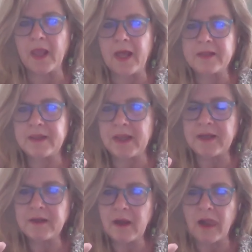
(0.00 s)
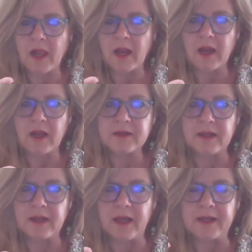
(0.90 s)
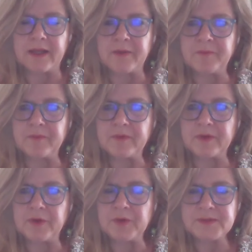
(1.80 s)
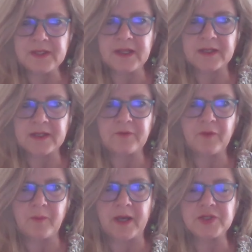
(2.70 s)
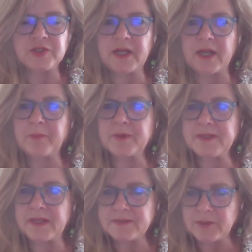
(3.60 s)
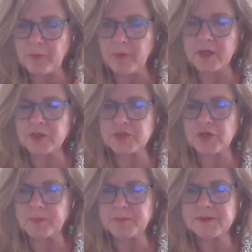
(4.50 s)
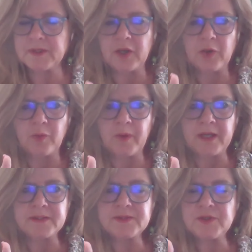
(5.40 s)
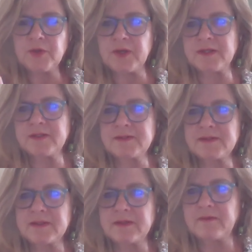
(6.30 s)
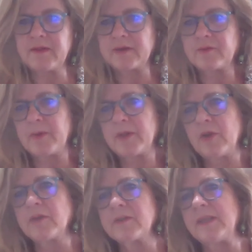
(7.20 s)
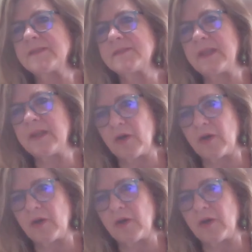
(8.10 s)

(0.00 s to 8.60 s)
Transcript: And then uh, using that information and presenting workshops where students that were not necessarily